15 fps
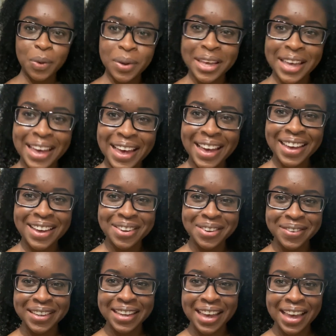Okay,
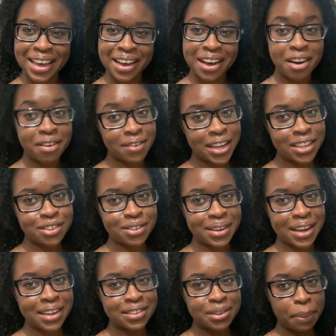all right, you
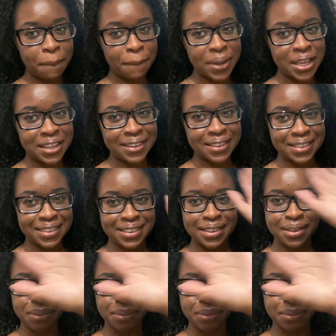guys, peace.